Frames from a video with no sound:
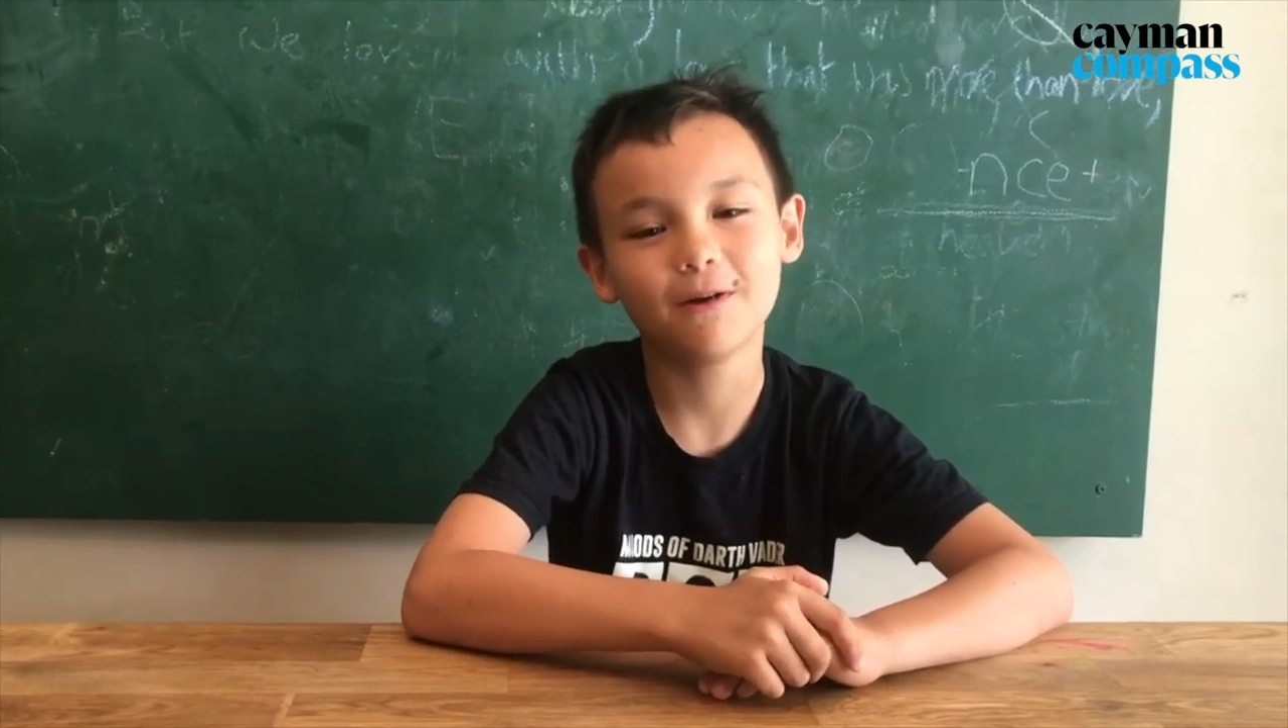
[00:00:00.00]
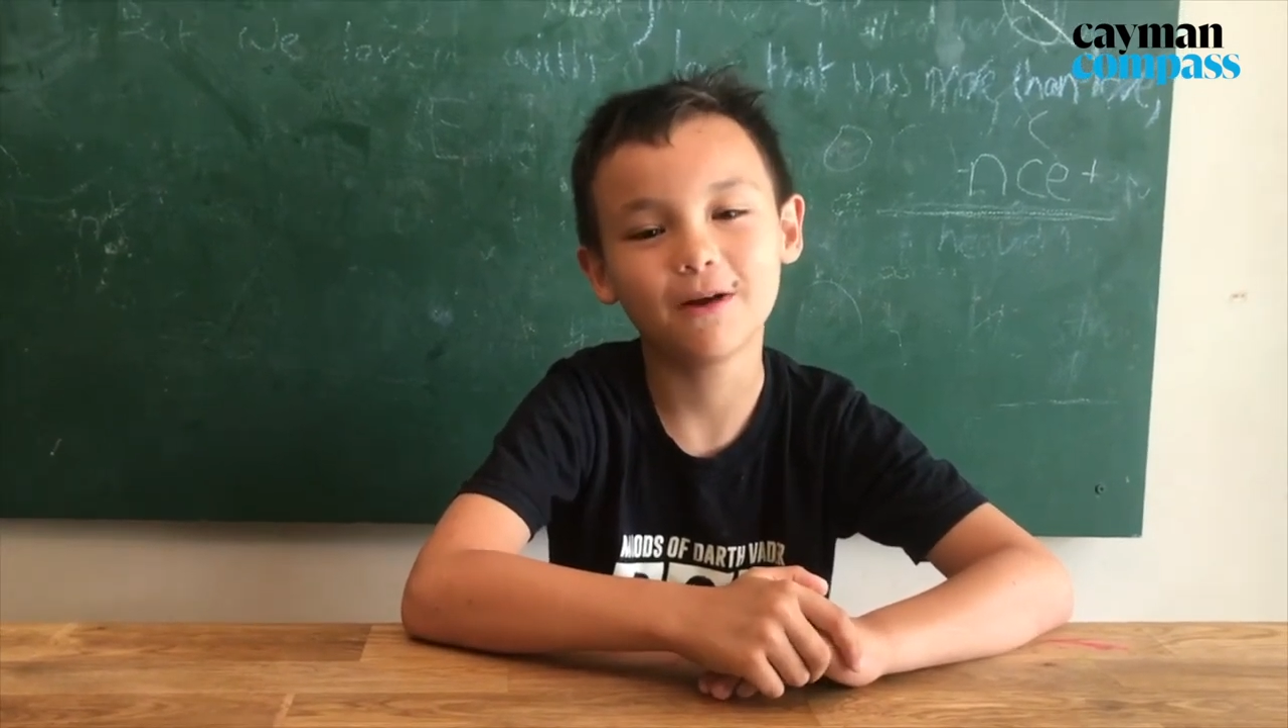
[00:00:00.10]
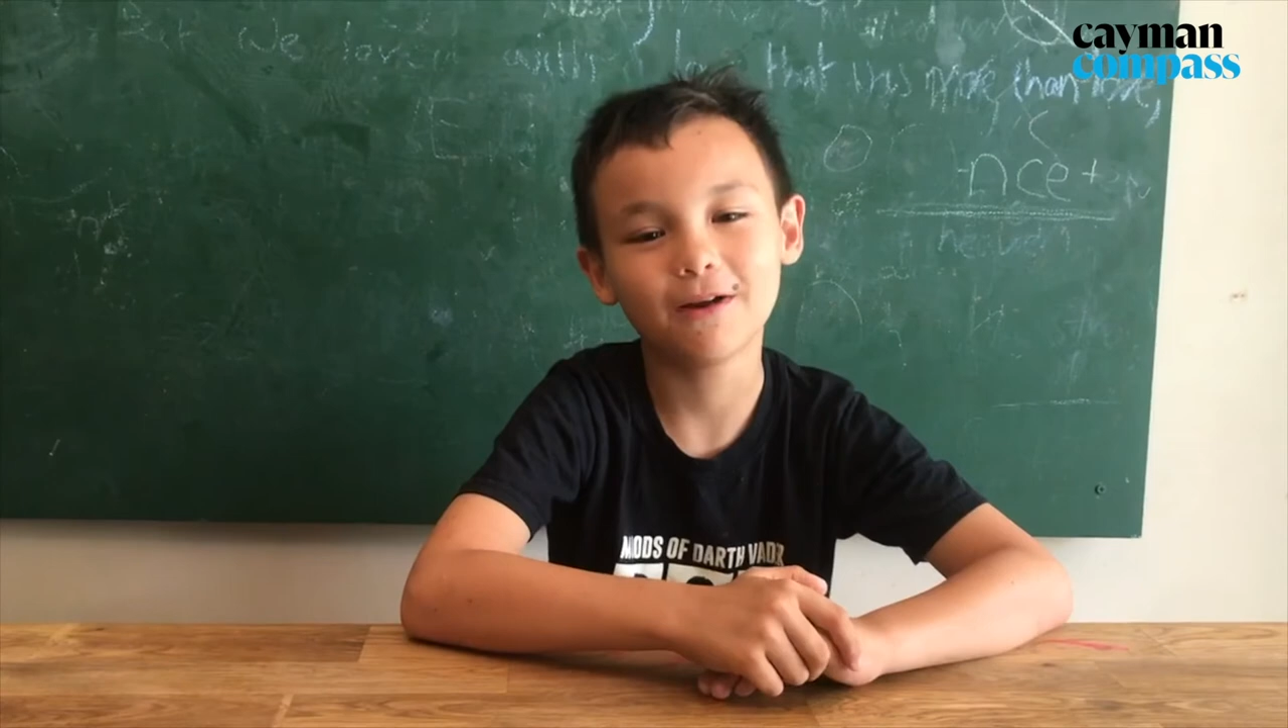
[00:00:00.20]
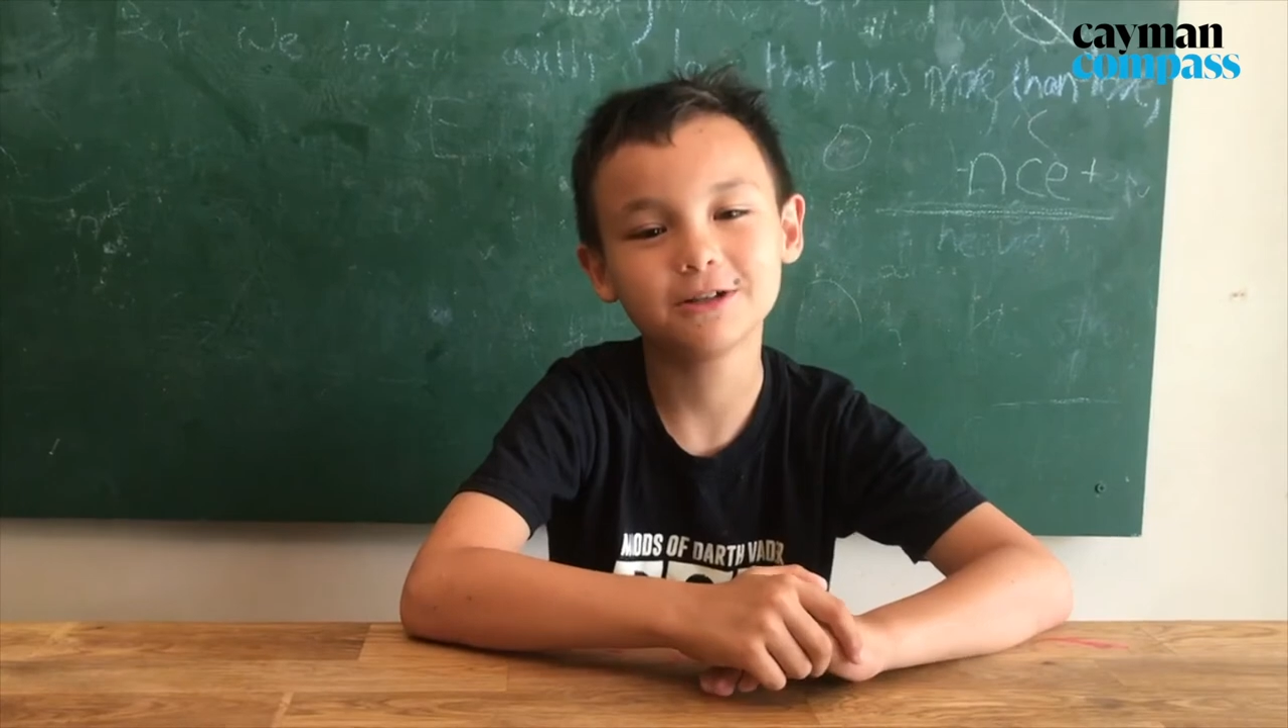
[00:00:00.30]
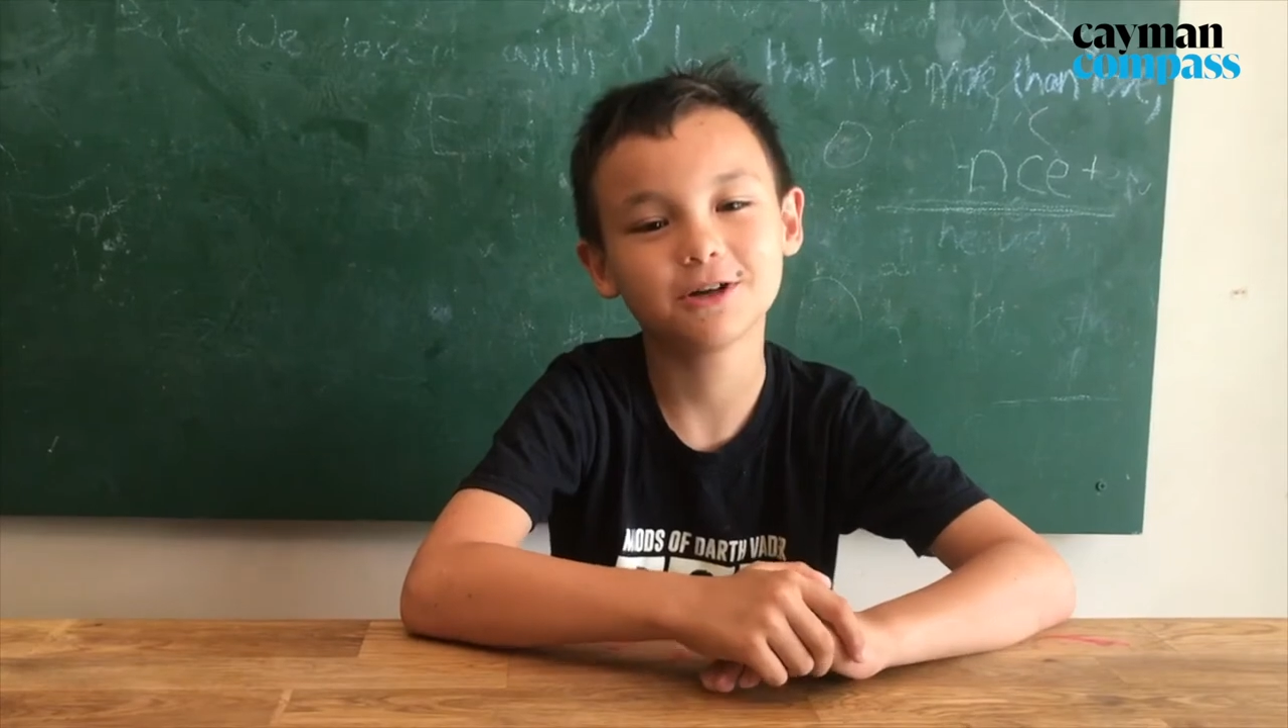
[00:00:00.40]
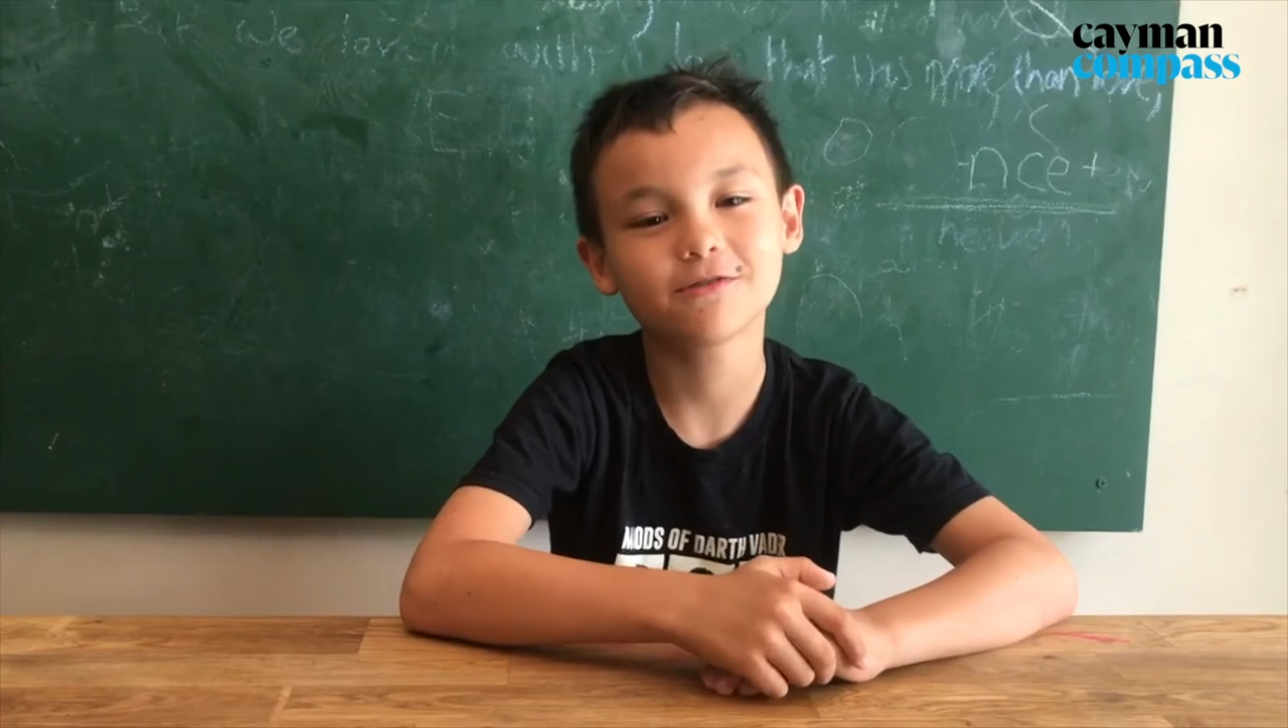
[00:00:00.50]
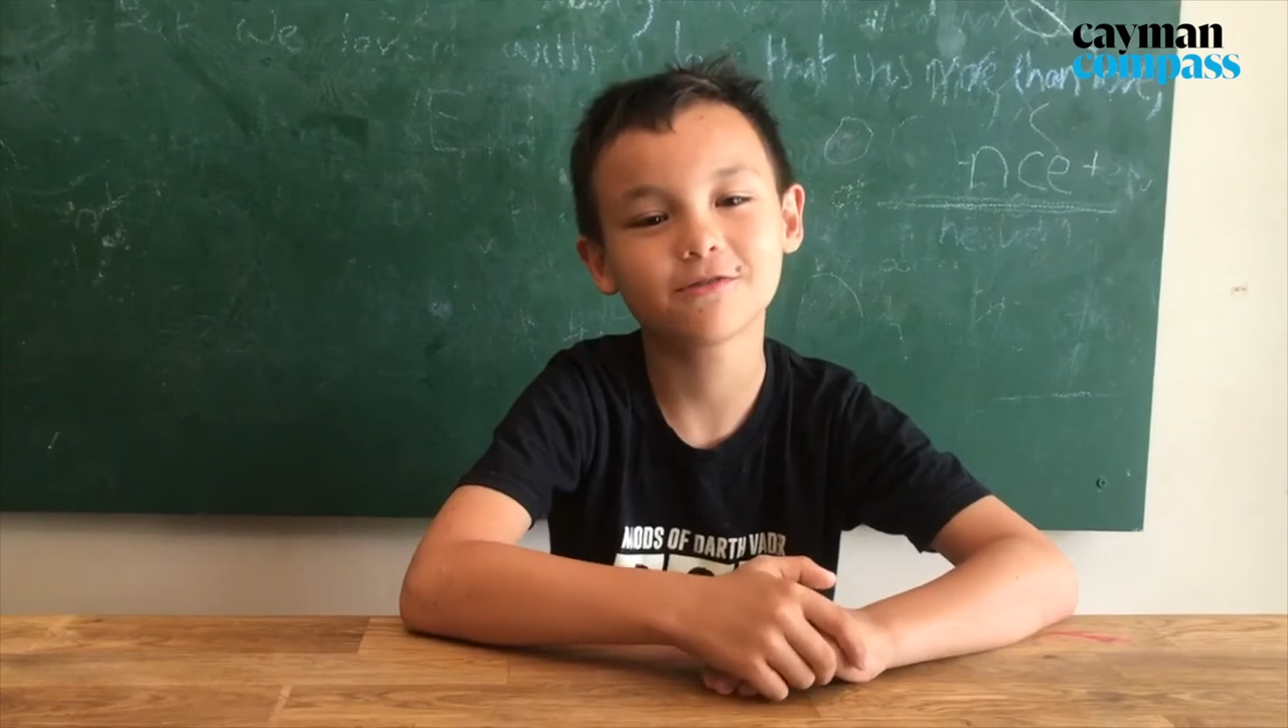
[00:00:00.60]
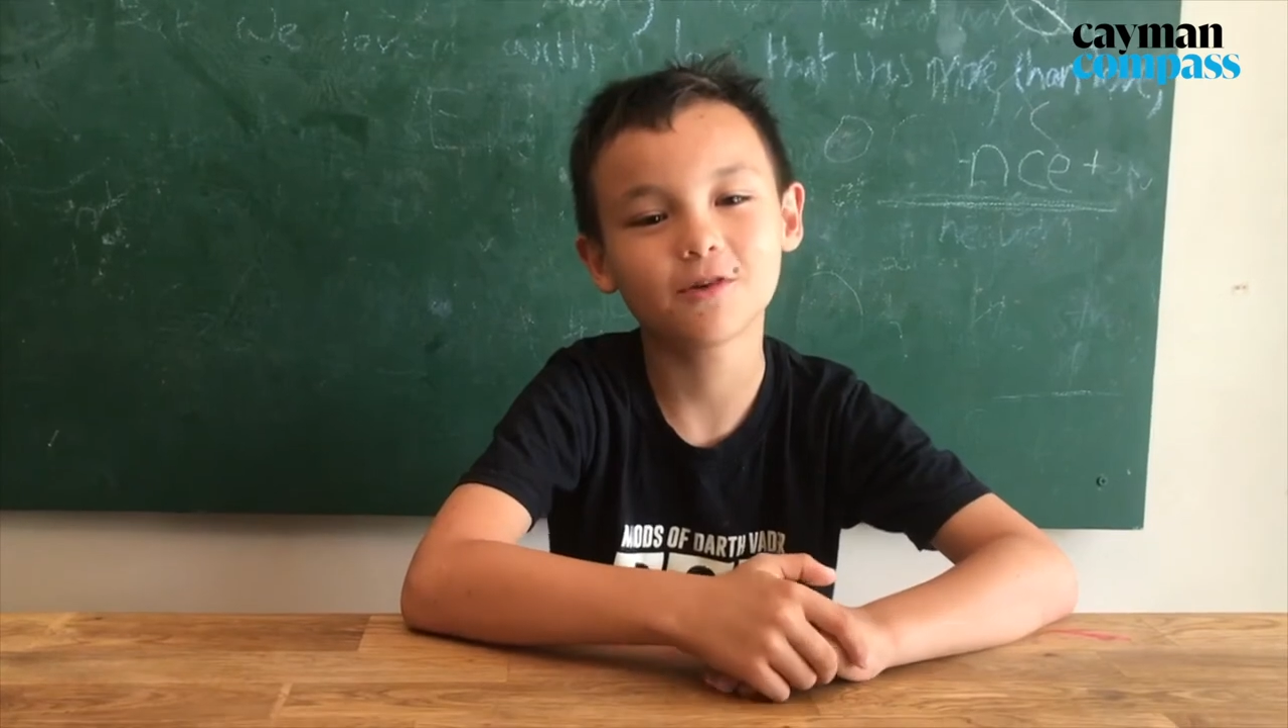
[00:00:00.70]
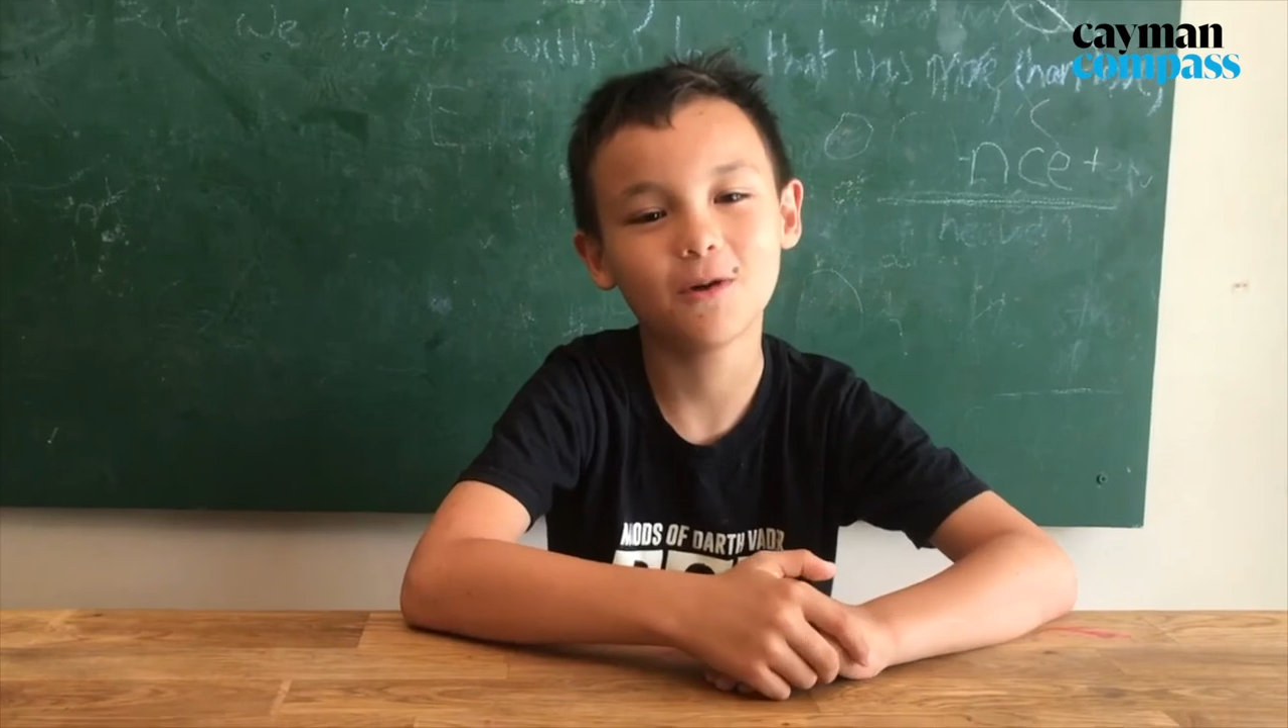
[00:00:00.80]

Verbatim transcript: when I chose to